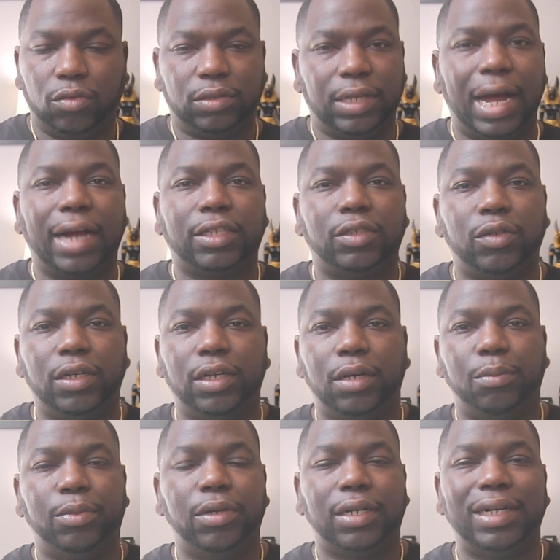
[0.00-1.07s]
doctrine,
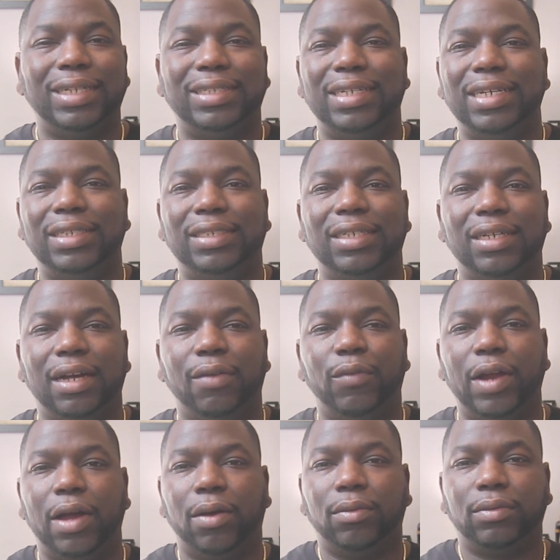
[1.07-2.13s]
a book, a teaching
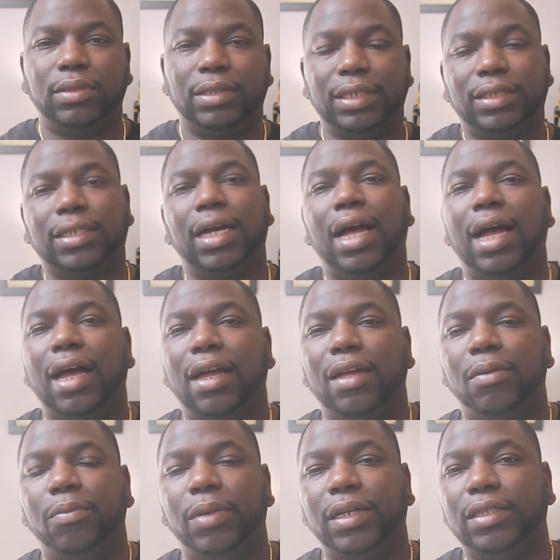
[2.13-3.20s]
around this guy,
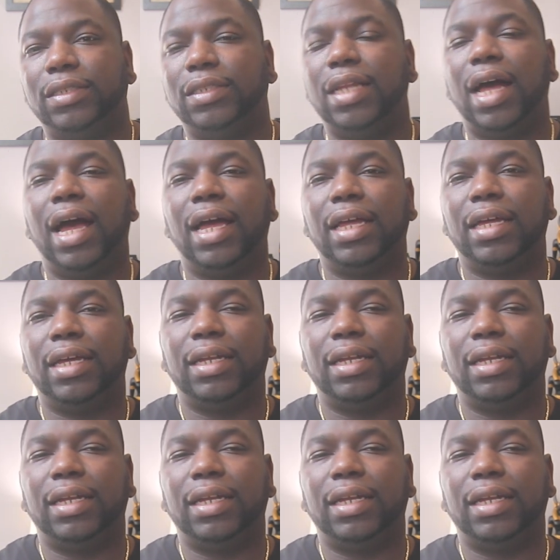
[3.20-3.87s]
but it's not.